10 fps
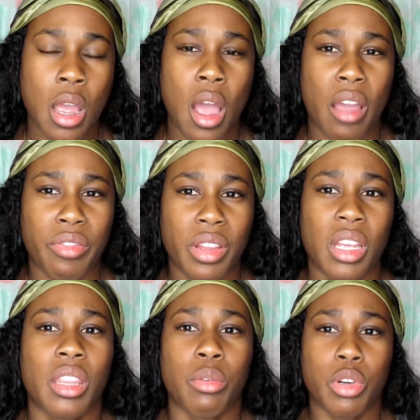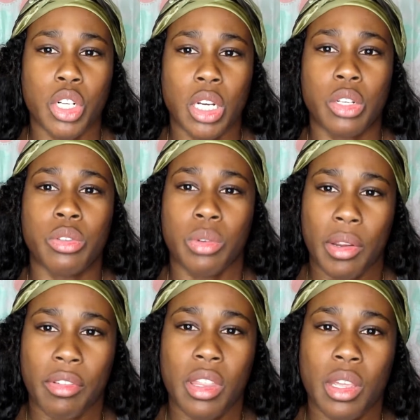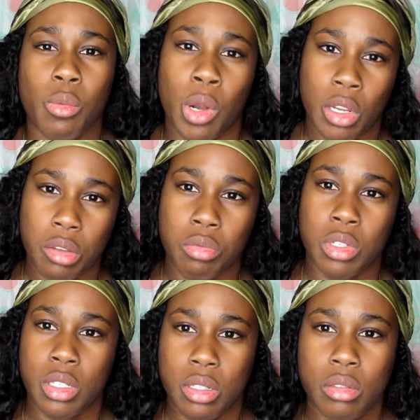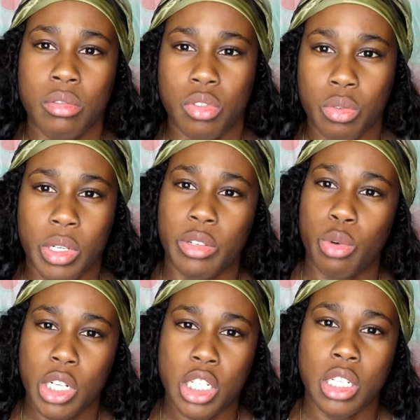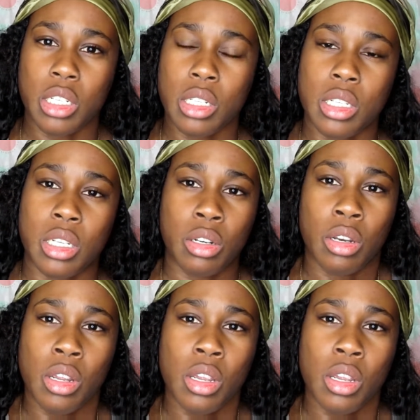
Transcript: I feel like they were trying to do everything while he was doing questions and